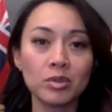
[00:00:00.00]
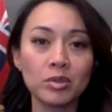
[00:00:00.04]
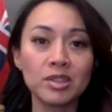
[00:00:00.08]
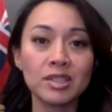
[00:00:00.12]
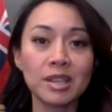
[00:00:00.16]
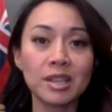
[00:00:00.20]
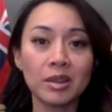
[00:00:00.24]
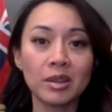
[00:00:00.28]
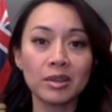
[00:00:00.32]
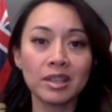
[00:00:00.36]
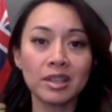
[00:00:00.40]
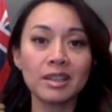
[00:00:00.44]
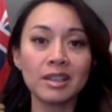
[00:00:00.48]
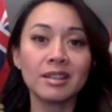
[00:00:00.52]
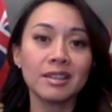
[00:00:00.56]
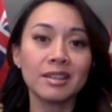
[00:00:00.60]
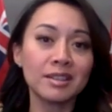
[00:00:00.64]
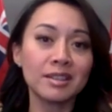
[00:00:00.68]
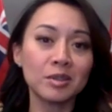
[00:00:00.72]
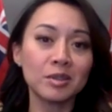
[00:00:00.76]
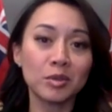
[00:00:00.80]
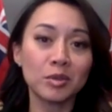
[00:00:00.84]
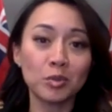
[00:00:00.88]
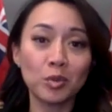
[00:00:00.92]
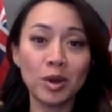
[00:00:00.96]
selling
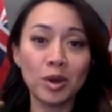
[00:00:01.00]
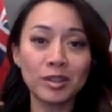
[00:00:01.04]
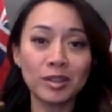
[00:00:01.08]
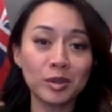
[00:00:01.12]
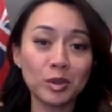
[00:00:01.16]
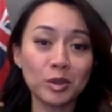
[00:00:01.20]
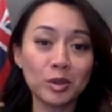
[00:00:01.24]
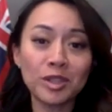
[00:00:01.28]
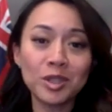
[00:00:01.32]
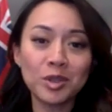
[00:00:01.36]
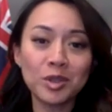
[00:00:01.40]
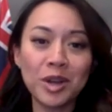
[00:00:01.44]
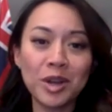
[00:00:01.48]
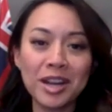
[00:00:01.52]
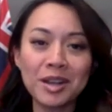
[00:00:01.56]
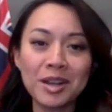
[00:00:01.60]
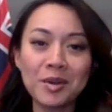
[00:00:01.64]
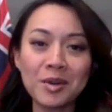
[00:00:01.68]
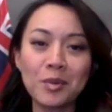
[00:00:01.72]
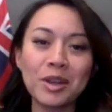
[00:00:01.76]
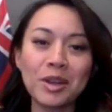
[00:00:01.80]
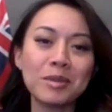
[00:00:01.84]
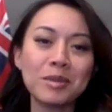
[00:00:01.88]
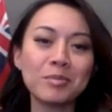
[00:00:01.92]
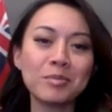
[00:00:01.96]
what or creating
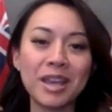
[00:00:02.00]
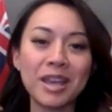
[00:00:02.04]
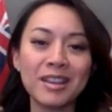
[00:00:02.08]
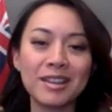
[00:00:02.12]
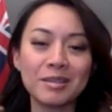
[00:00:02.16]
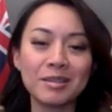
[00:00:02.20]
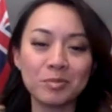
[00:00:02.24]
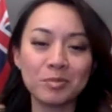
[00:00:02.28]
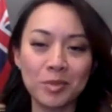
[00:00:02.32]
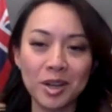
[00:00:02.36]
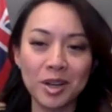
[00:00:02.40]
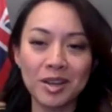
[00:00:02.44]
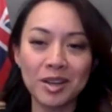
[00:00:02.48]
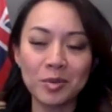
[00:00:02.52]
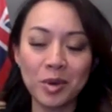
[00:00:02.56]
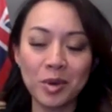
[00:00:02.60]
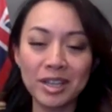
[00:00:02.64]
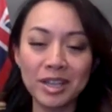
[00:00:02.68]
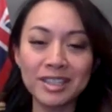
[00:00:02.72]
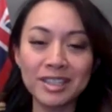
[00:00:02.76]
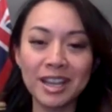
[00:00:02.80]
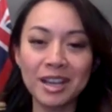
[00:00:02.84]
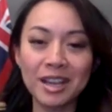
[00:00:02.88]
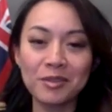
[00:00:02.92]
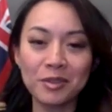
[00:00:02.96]
one
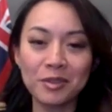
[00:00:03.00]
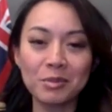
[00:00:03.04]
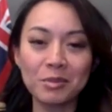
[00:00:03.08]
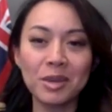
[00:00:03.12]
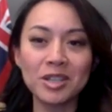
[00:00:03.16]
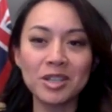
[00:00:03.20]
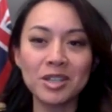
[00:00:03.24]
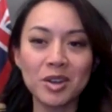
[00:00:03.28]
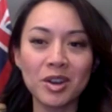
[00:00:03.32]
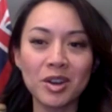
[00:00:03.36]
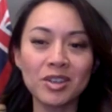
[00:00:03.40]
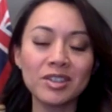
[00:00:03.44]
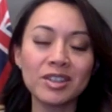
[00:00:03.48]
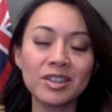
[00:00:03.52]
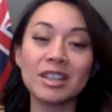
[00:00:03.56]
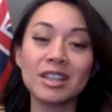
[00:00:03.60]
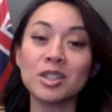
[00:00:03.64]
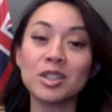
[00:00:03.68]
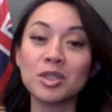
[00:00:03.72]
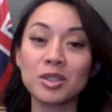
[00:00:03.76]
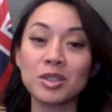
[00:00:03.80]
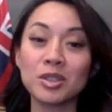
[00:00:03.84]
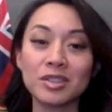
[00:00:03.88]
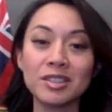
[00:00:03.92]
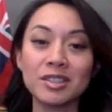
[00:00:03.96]
cake for my daughter, and it
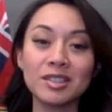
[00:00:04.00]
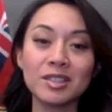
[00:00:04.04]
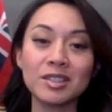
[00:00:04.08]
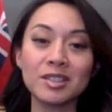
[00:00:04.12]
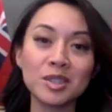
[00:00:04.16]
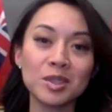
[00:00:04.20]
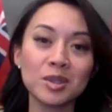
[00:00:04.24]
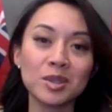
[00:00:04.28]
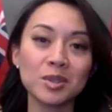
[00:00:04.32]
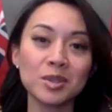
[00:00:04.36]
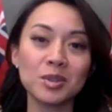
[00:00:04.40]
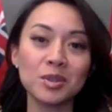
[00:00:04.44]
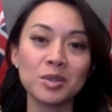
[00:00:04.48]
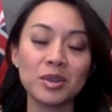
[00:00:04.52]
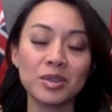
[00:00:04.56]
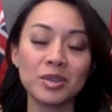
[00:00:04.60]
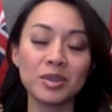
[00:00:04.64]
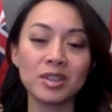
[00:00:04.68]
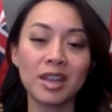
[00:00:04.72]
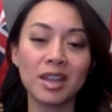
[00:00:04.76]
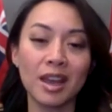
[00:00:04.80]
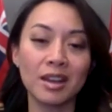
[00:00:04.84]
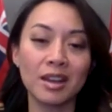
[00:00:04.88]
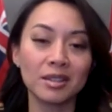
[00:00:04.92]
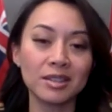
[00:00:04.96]
turned into the
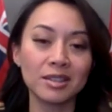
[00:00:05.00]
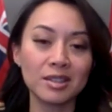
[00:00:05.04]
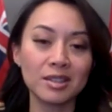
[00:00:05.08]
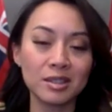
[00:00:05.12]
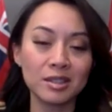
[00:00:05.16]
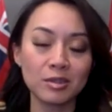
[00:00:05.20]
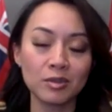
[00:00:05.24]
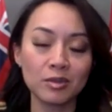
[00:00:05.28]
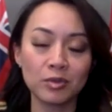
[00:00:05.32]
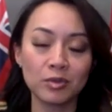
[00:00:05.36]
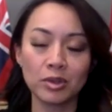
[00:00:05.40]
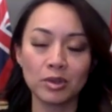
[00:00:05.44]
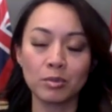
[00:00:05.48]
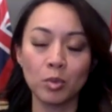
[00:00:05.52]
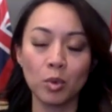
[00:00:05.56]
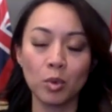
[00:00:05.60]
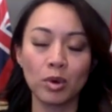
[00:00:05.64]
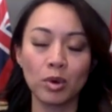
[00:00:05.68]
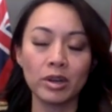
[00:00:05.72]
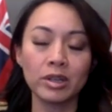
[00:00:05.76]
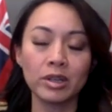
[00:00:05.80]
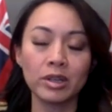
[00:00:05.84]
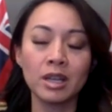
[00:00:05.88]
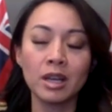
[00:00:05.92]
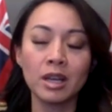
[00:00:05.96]
catalyst for
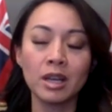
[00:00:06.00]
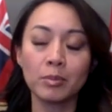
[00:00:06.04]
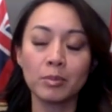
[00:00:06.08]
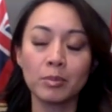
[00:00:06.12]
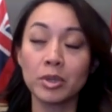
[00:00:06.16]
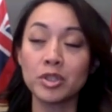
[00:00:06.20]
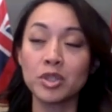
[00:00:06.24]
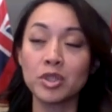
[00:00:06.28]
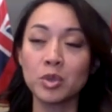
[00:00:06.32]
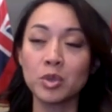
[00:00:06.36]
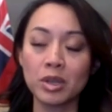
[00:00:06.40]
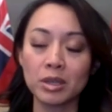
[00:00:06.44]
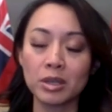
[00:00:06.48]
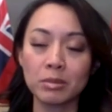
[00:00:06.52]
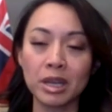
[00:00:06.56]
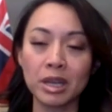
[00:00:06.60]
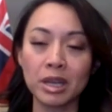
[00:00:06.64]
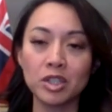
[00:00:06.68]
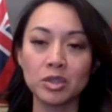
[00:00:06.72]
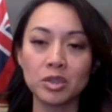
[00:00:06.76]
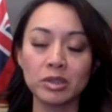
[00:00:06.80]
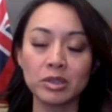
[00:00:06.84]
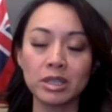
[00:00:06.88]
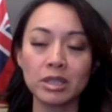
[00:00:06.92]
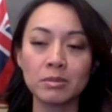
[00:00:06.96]
more pursuing my
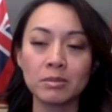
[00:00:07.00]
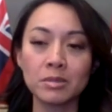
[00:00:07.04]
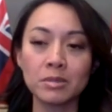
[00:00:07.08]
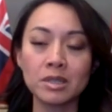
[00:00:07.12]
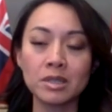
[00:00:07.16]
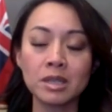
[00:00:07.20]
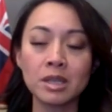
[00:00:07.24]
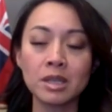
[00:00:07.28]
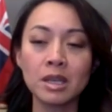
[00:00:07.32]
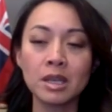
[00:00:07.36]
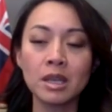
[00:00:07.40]
dreams.